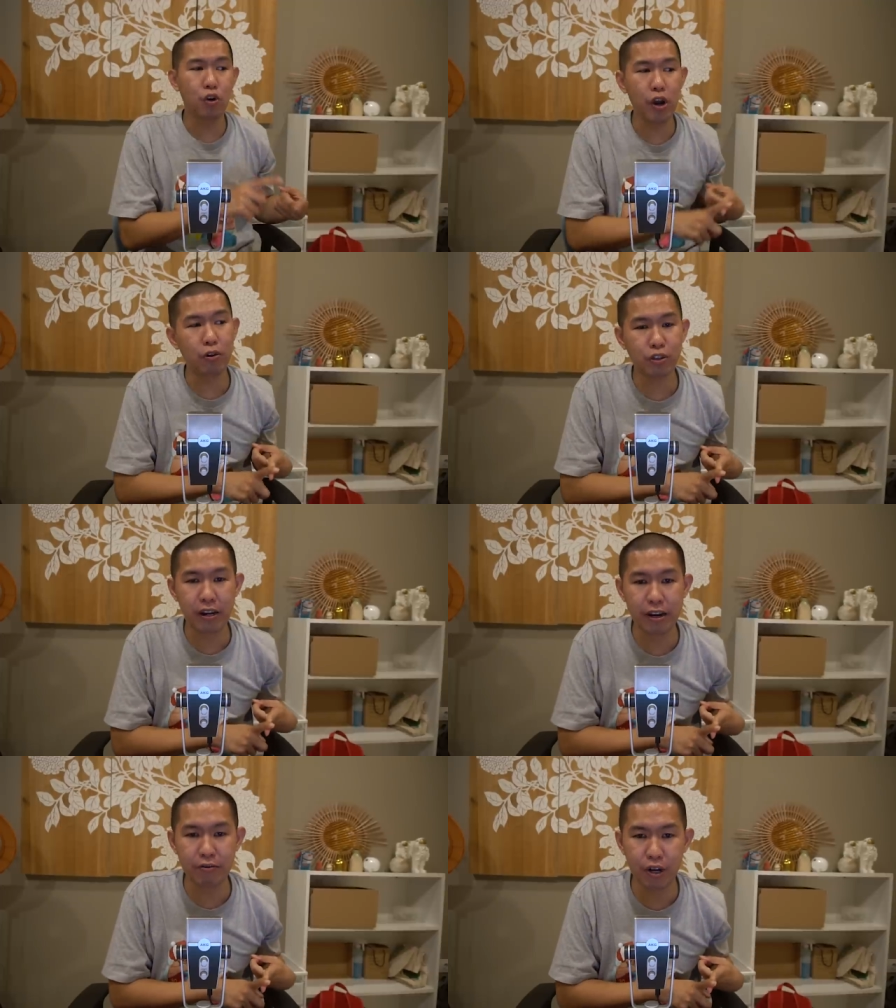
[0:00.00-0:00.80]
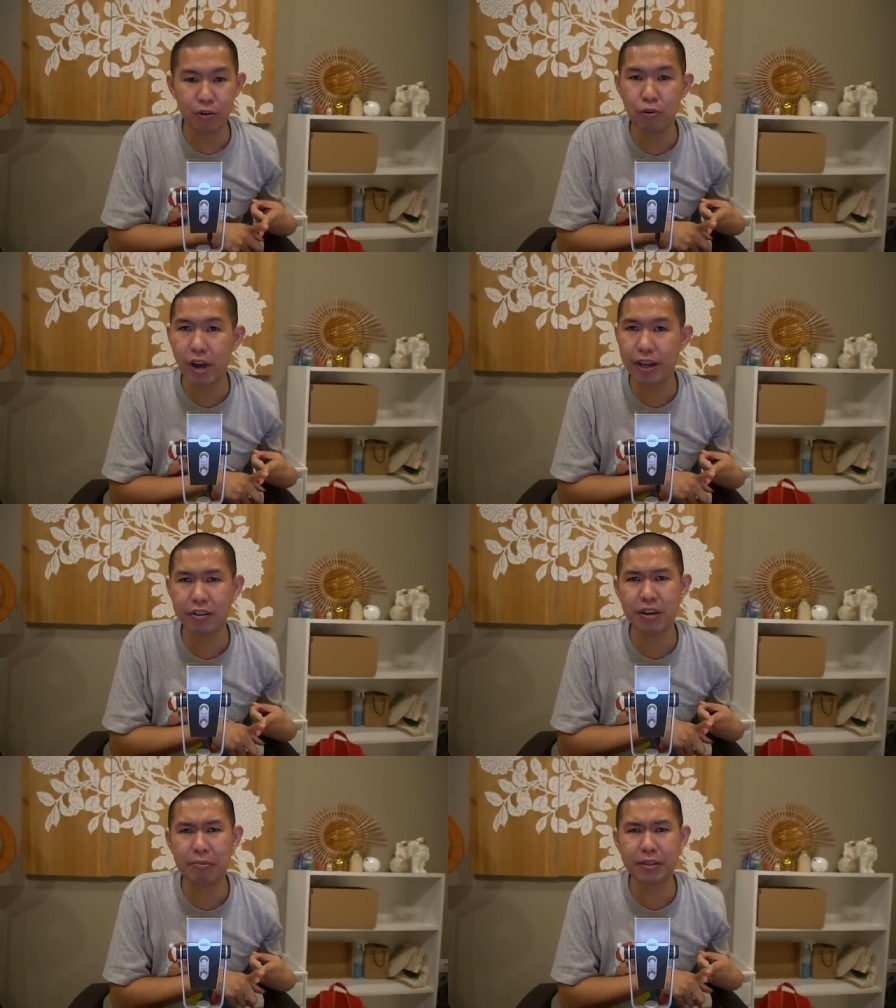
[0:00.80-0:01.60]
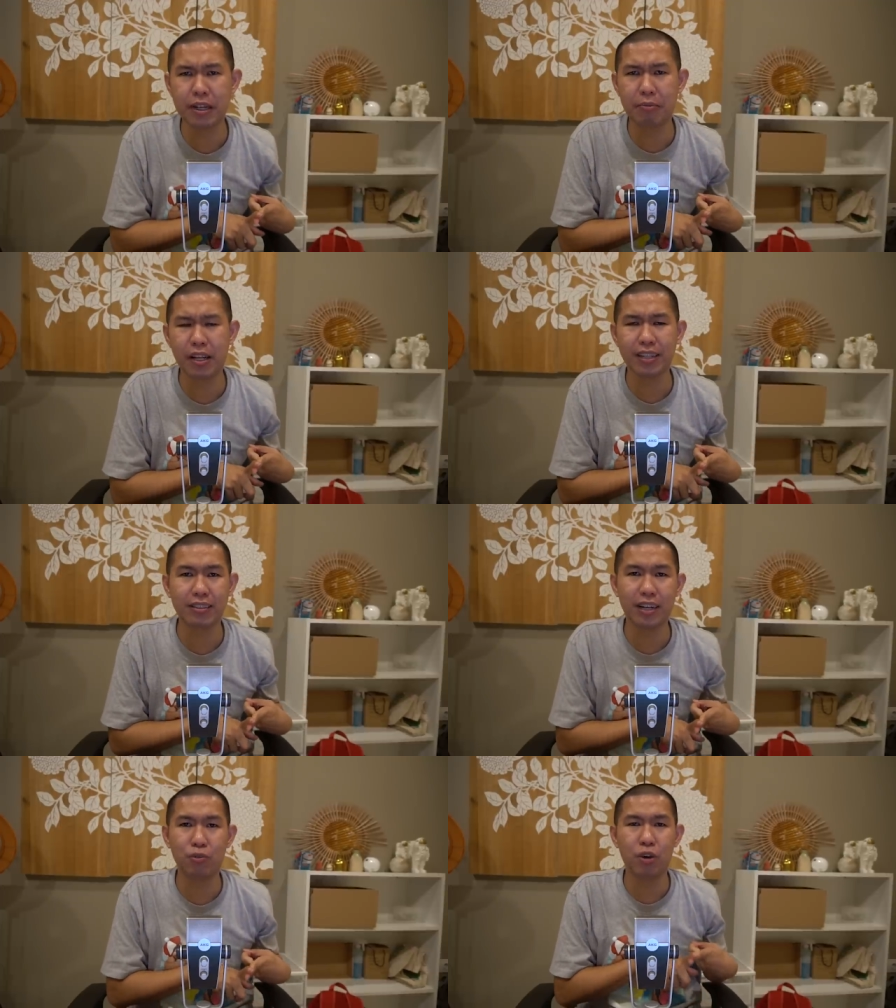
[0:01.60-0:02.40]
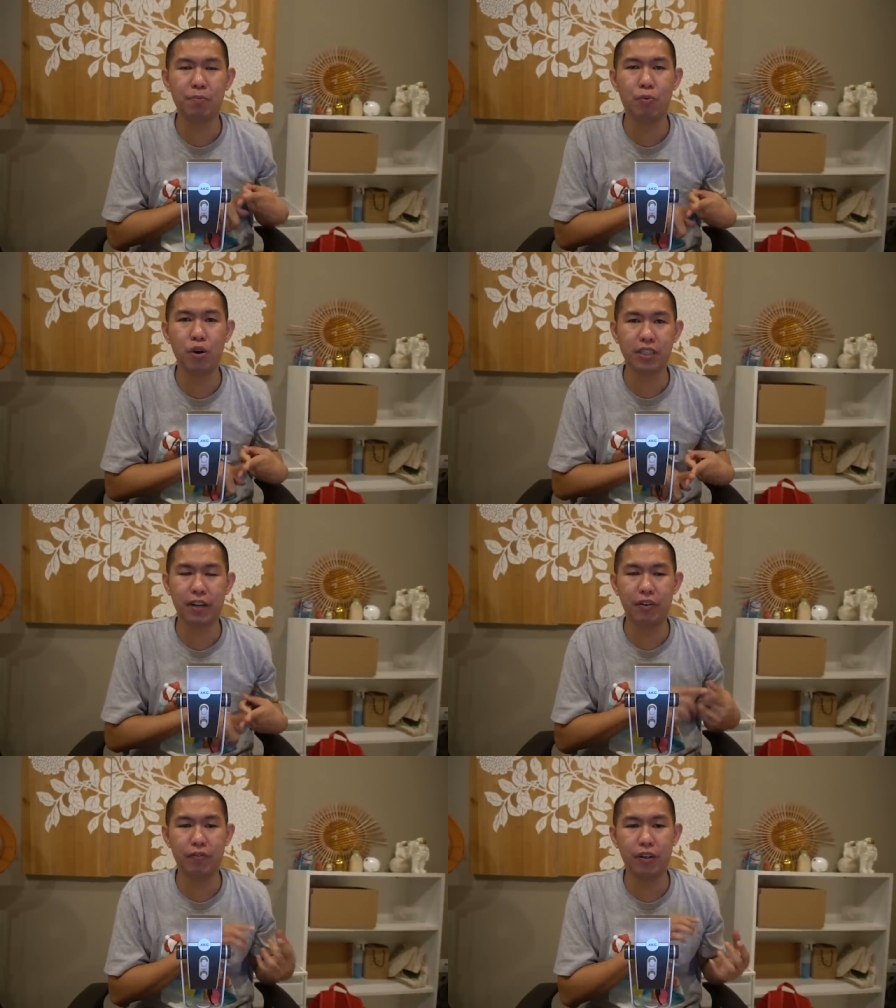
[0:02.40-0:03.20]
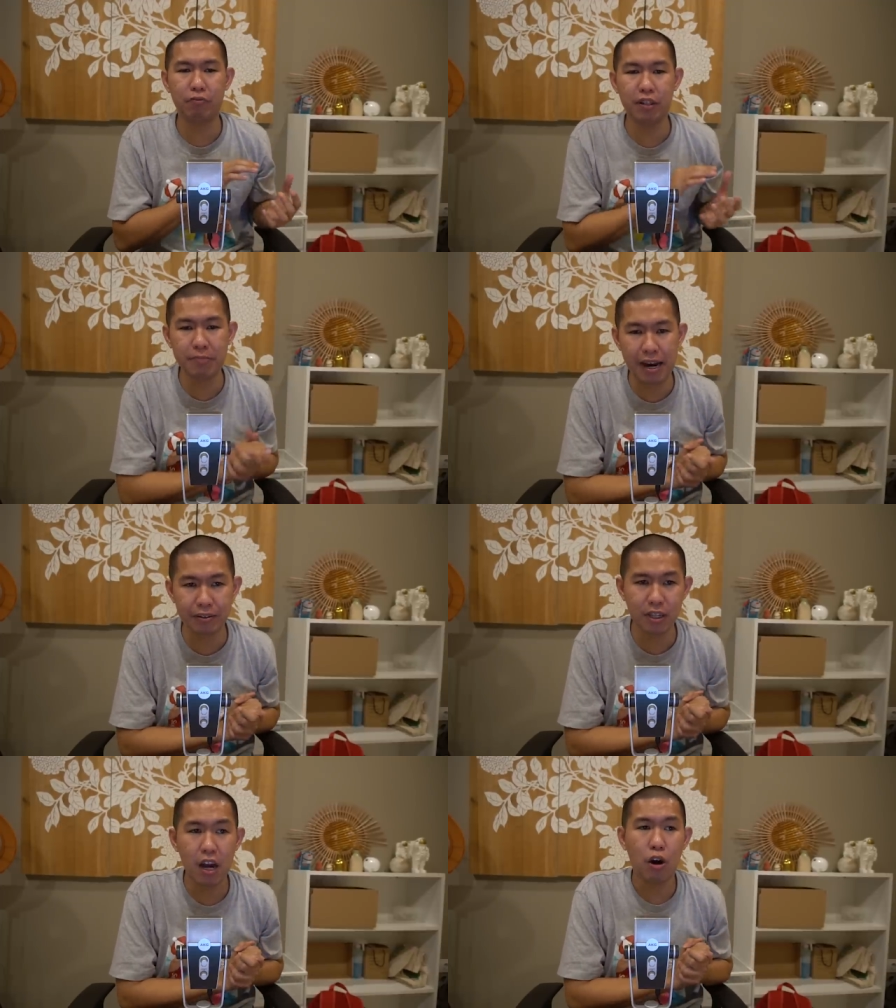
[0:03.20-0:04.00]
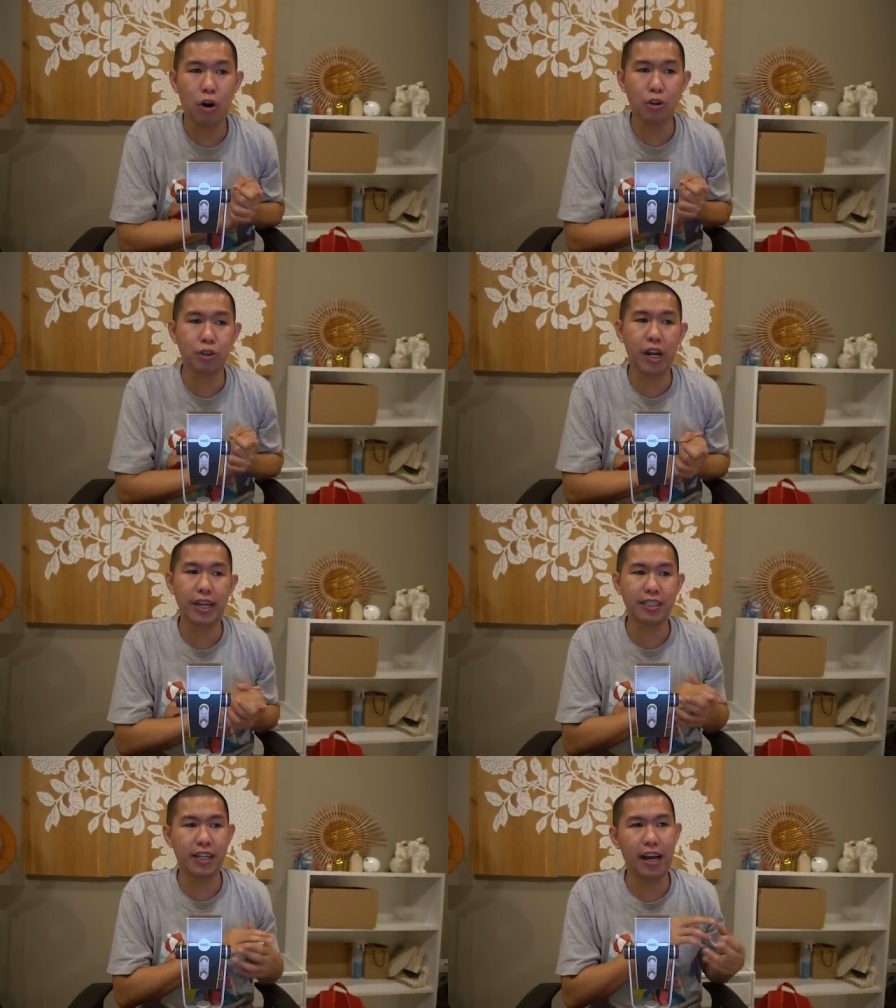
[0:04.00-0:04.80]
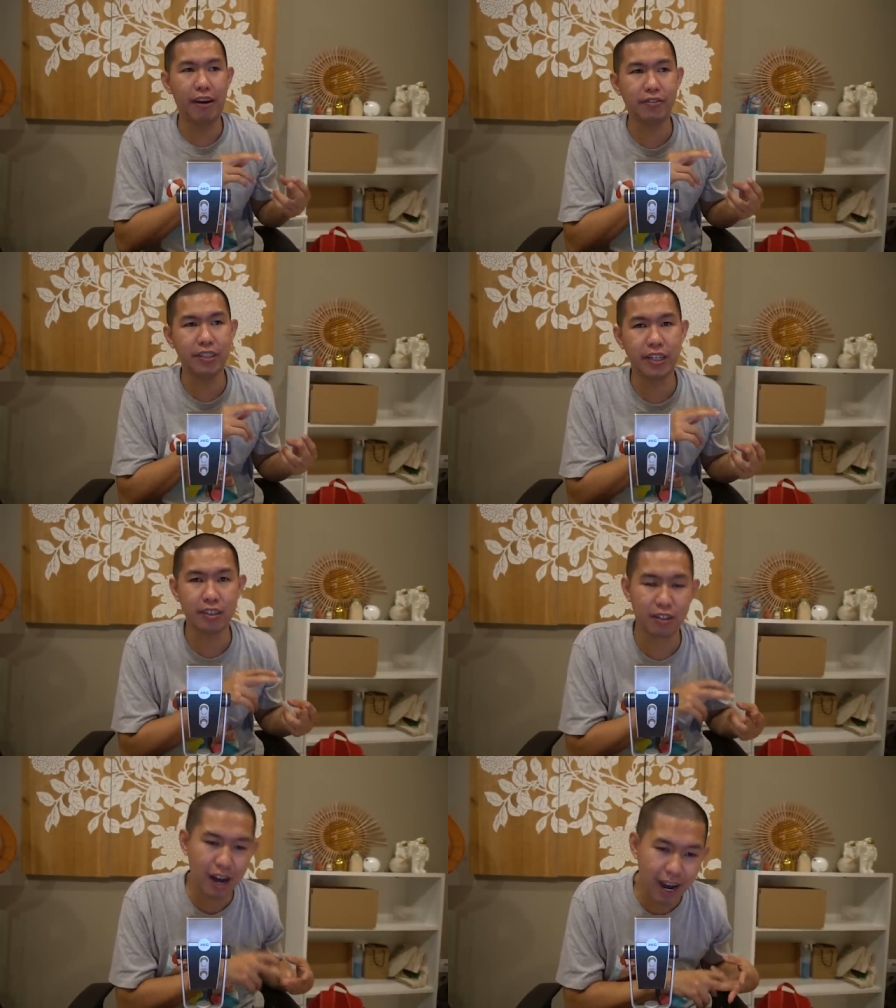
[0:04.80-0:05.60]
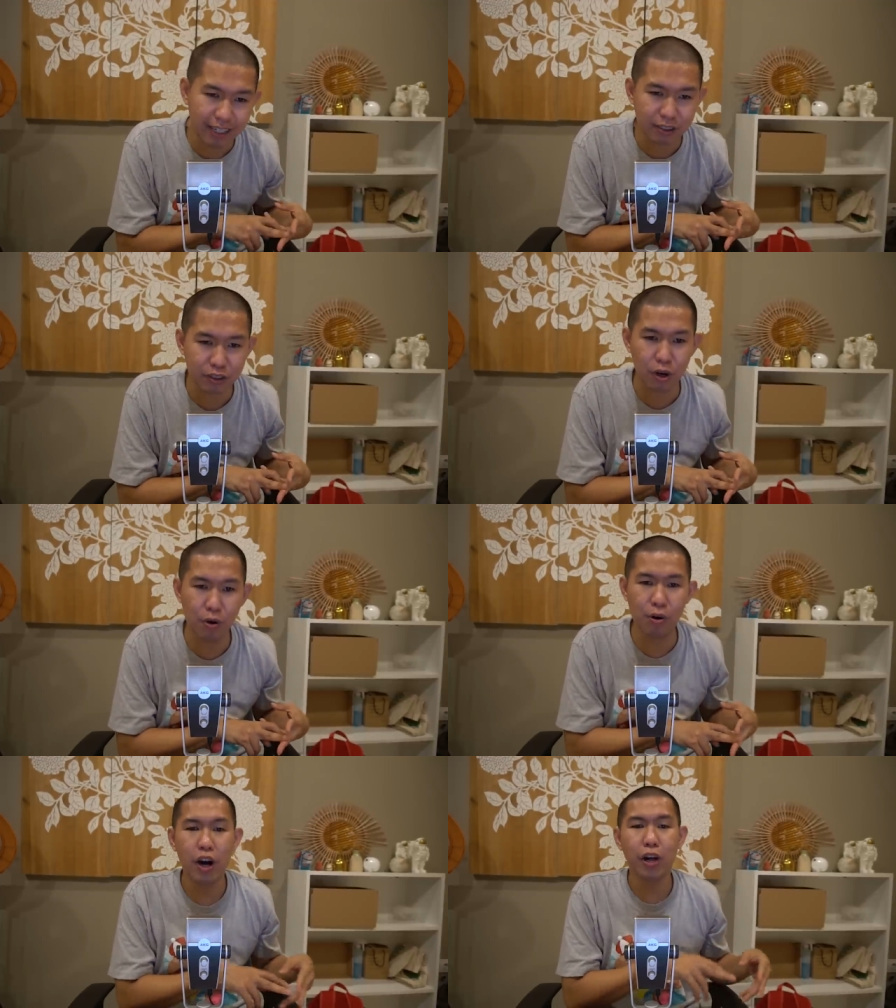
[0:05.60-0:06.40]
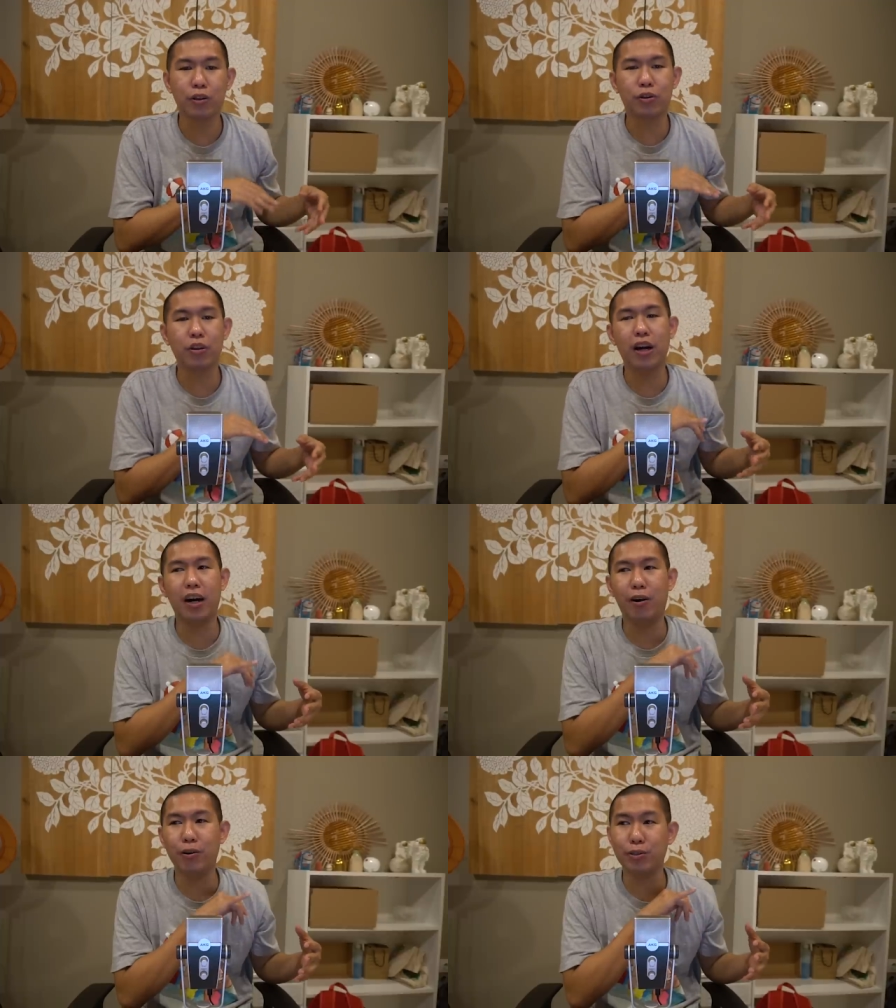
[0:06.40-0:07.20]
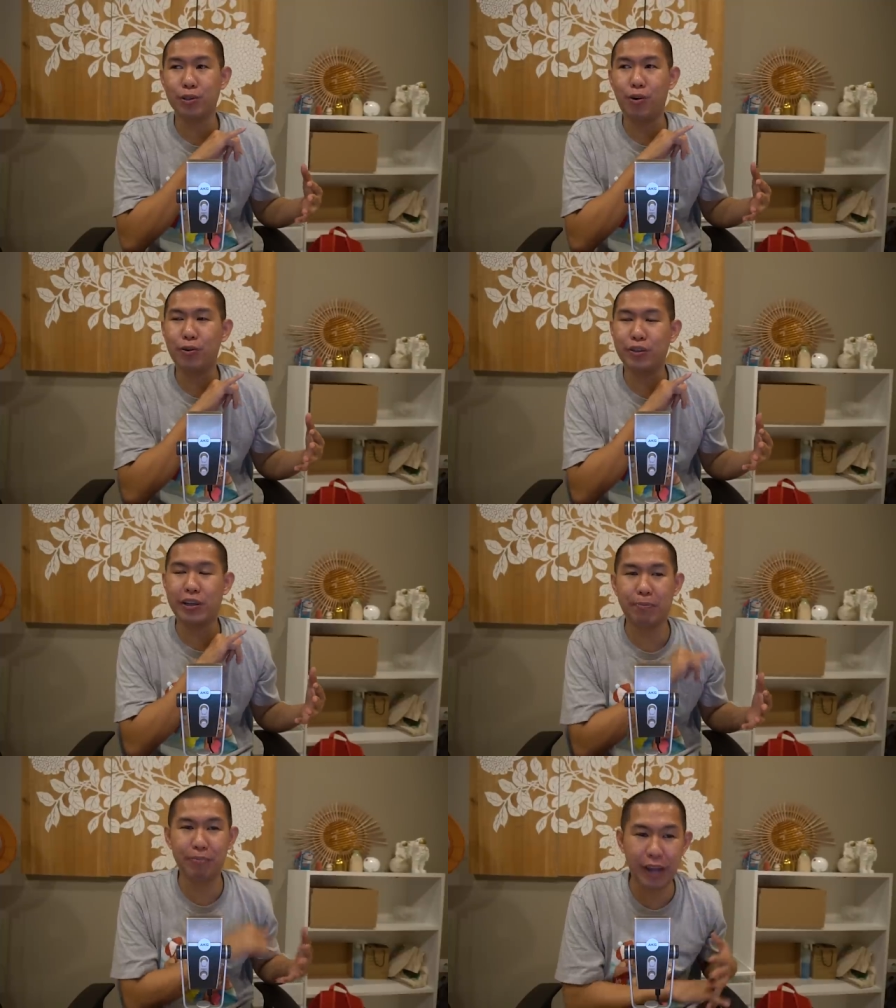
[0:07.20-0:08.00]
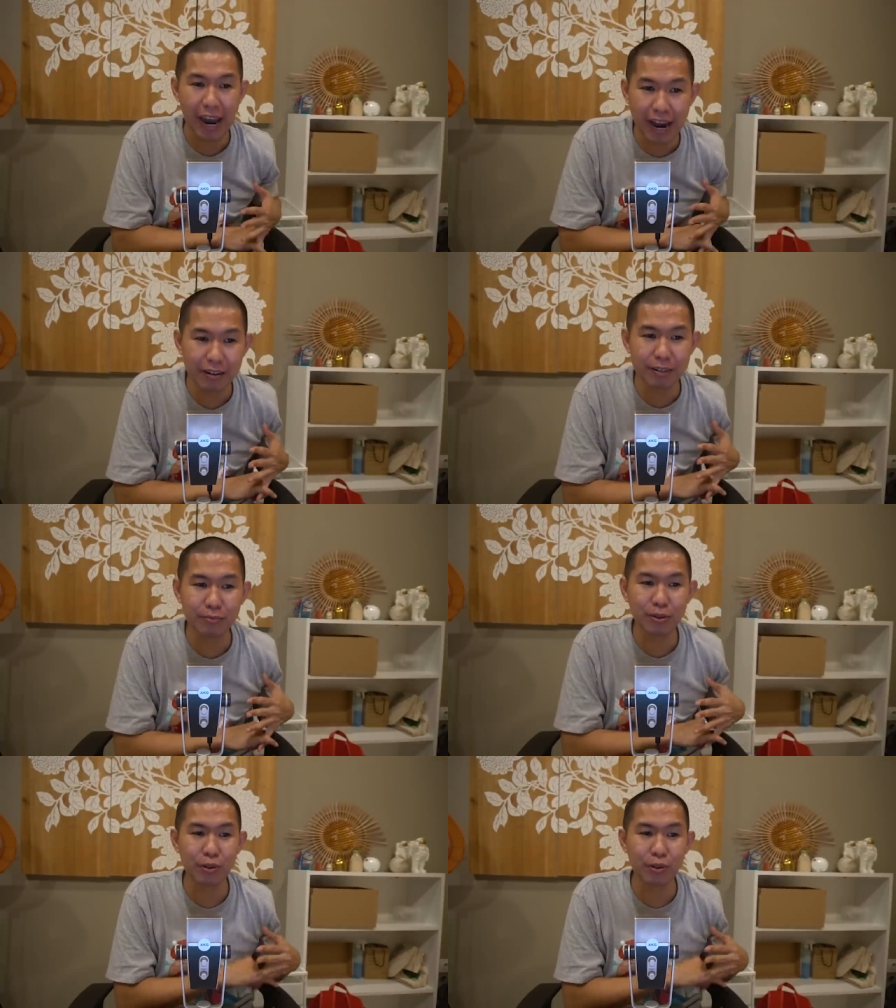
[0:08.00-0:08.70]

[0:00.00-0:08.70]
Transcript: Troy Rosario who had a double-double last night, 20 points and 15 rebounds. Also, they still have Jason Castro, also JP Arum.